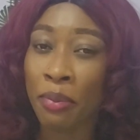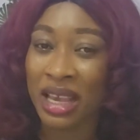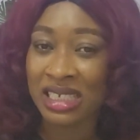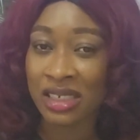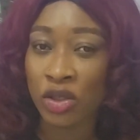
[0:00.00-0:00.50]

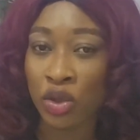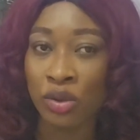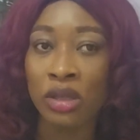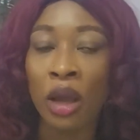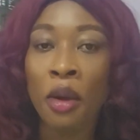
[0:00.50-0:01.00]
person
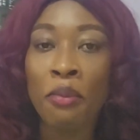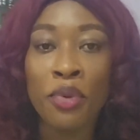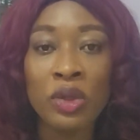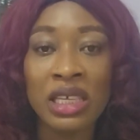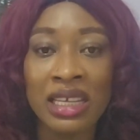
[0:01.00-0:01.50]
should
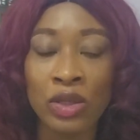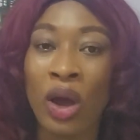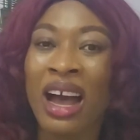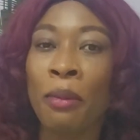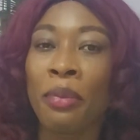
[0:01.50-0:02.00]
put his
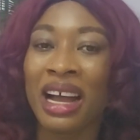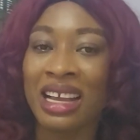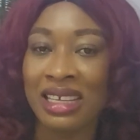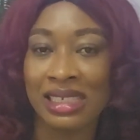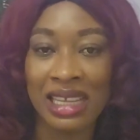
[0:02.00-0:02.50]
or her
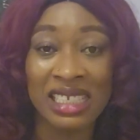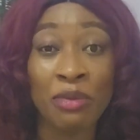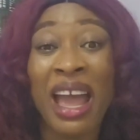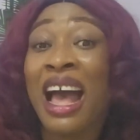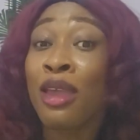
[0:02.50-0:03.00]
bank
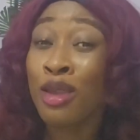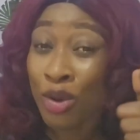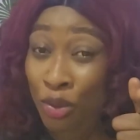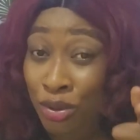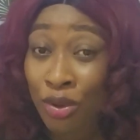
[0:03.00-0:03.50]
statement, and
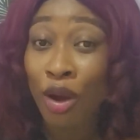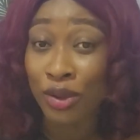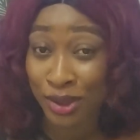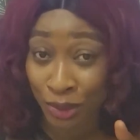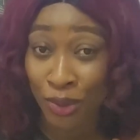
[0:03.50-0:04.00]
you
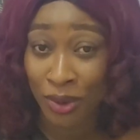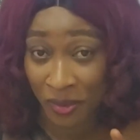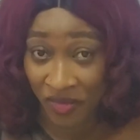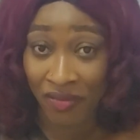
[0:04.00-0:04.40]
also,